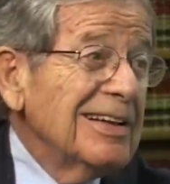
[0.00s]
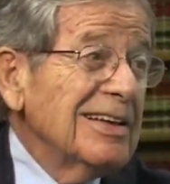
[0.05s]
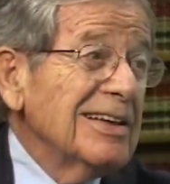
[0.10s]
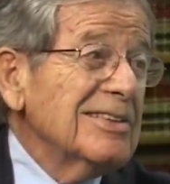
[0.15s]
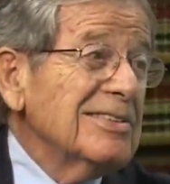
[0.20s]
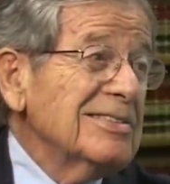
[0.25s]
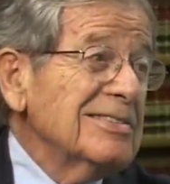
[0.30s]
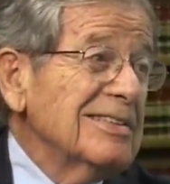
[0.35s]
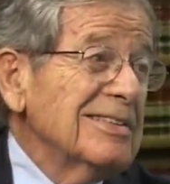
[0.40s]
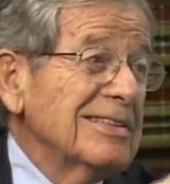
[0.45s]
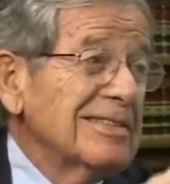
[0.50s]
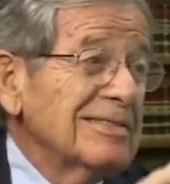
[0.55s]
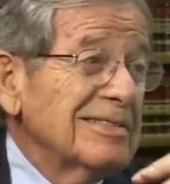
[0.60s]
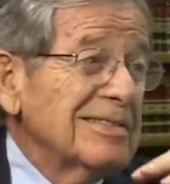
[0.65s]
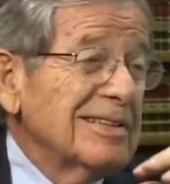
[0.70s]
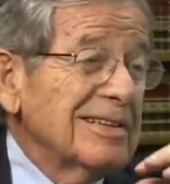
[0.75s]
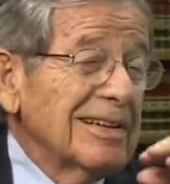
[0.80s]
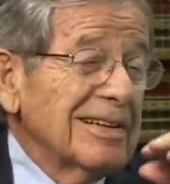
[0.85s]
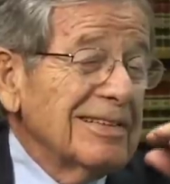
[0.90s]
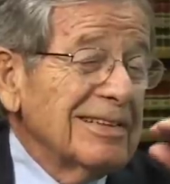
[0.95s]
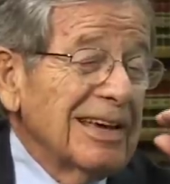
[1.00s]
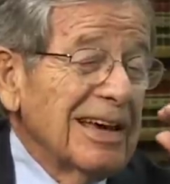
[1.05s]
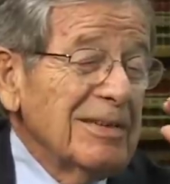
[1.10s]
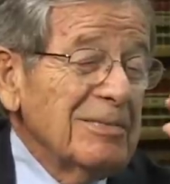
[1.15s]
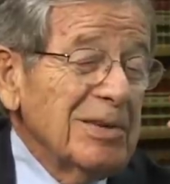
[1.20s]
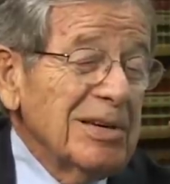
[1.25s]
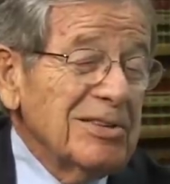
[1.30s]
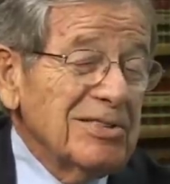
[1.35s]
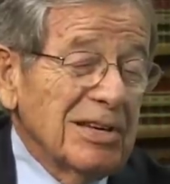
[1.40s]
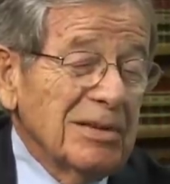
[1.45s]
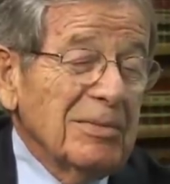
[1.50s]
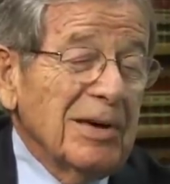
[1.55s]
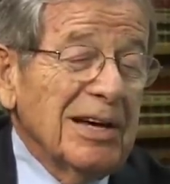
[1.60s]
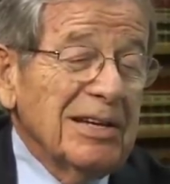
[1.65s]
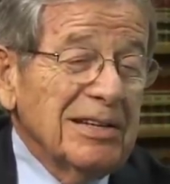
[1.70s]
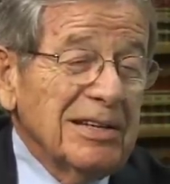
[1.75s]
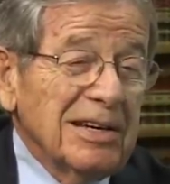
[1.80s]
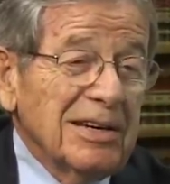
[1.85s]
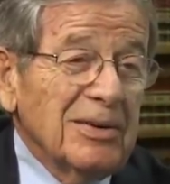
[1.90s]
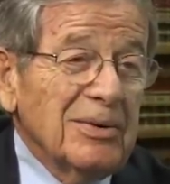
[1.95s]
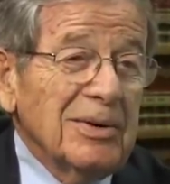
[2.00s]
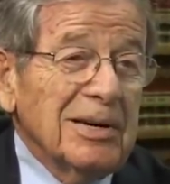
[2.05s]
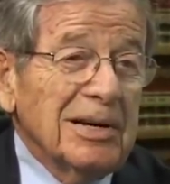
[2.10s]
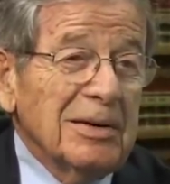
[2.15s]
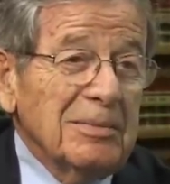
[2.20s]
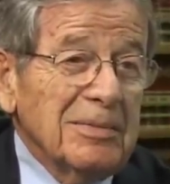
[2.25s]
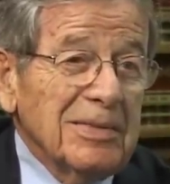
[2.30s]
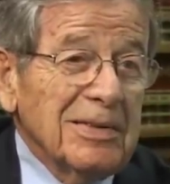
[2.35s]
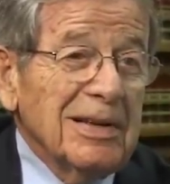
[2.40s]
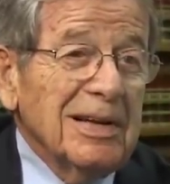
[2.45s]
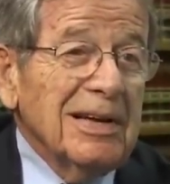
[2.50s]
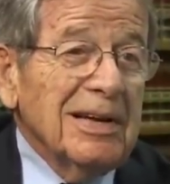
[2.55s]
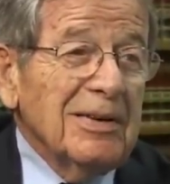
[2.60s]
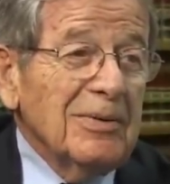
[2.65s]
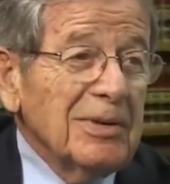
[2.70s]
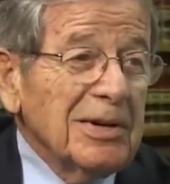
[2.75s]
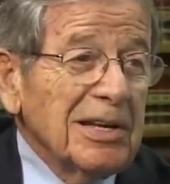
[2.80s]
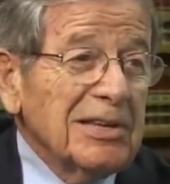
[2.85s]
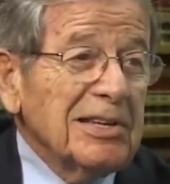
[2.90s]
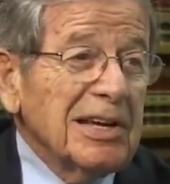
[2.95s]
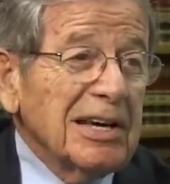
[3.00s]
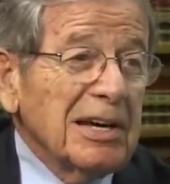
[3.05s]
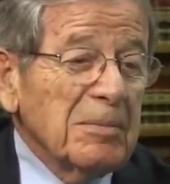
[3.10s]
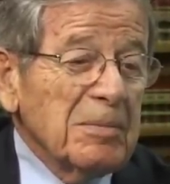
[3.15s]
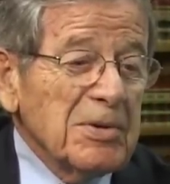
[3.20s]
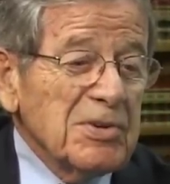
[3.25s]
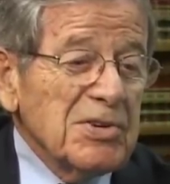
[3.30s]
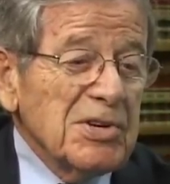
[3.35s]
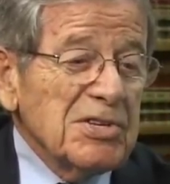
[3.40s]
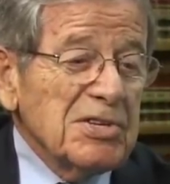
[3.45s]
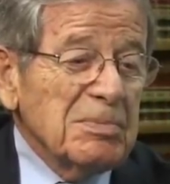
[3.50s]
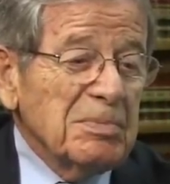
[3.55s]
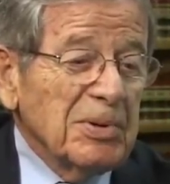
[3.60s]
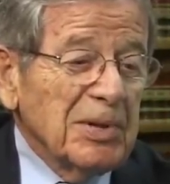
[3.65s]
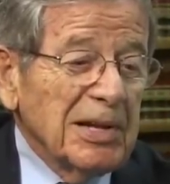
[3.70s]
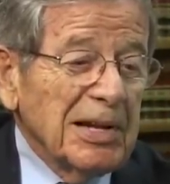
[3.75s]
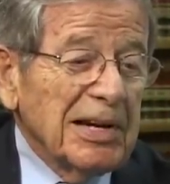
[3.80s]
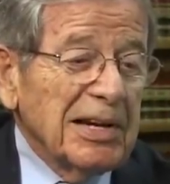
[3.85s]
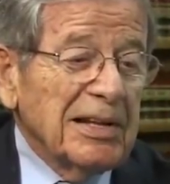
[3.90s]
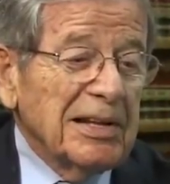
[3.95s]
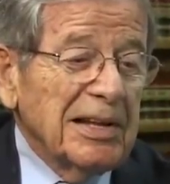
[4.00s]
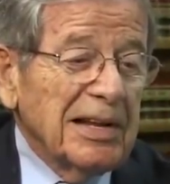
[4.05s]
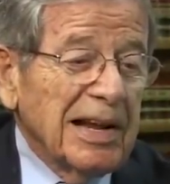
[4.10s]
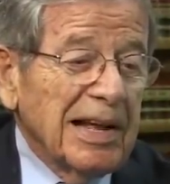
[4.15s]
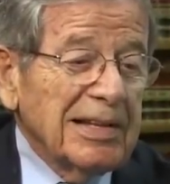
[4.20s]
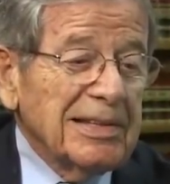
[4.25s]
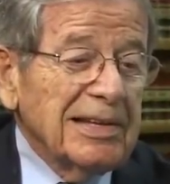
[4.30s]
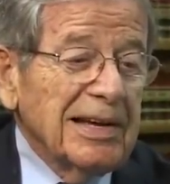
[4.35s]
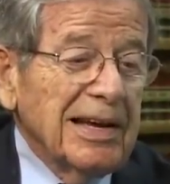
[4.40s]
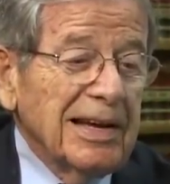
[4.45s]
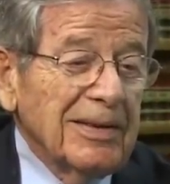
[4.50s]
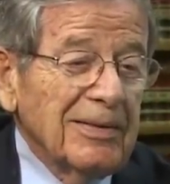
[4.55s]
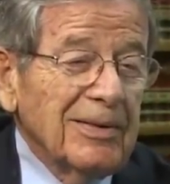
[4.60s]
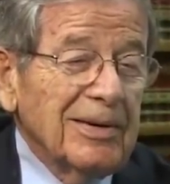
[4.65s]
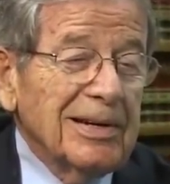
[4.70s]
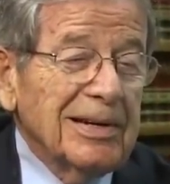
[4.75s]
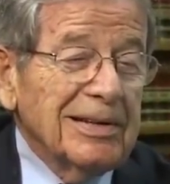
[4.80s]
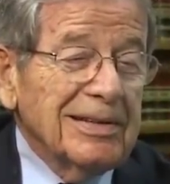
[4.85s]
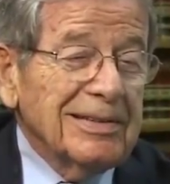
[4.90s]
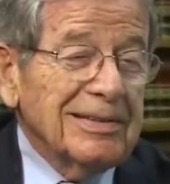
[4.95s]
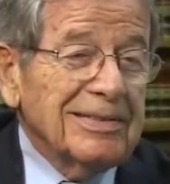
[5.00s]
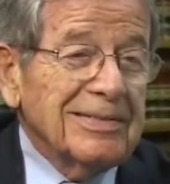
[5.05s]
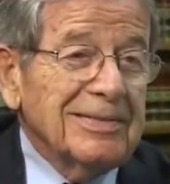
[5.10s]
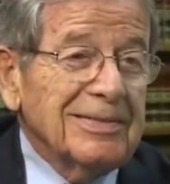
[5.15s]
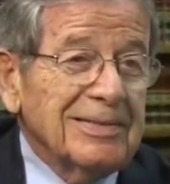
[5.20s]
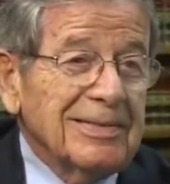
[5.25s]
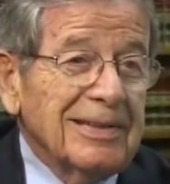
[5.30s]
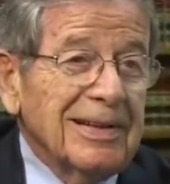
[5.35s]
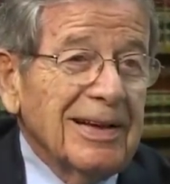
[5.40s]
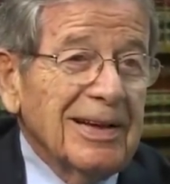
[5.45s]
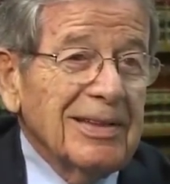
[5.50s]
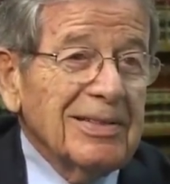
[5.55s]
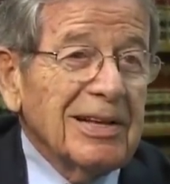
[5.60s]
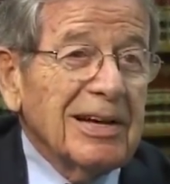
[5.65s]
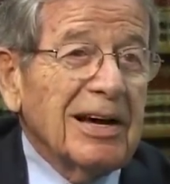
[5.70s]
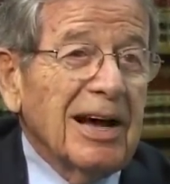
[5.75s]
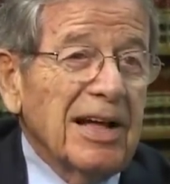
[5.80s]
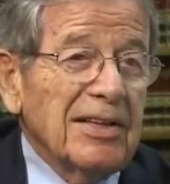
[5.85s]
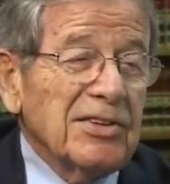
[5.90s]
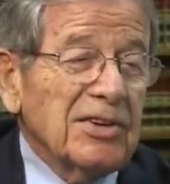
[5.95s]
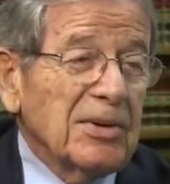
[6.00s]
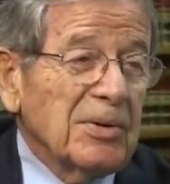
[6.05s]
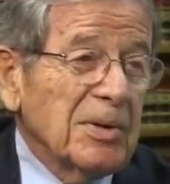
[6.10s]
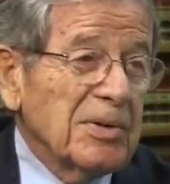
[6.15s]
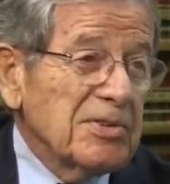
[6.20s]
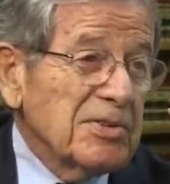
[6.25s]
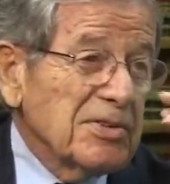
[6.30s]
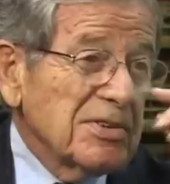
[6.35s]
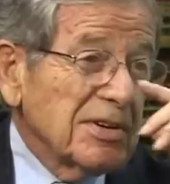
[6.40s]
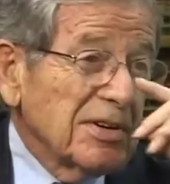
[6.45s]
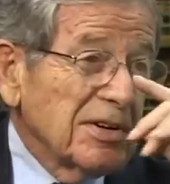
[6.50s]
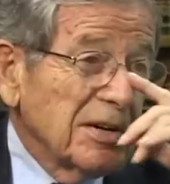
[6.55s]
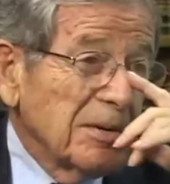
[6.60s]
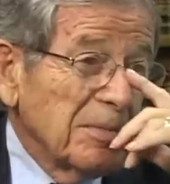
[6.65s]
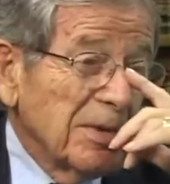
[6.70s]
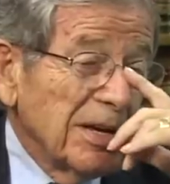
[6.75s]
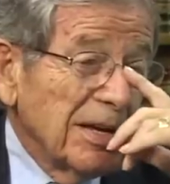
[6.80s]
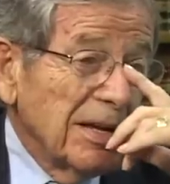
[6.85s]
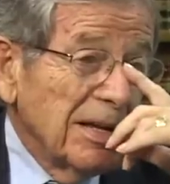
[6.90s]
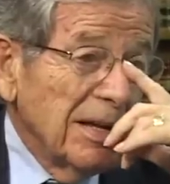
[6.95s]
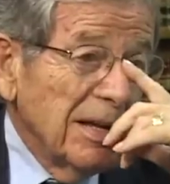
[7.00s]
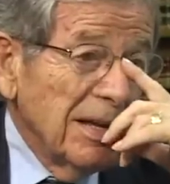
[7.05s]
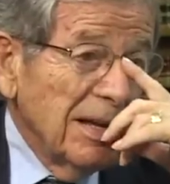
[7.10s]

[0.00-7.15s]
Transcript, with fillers: It, it, it gave me some idea what, it, when you take a position politically like that, what it, the consequences are going to be.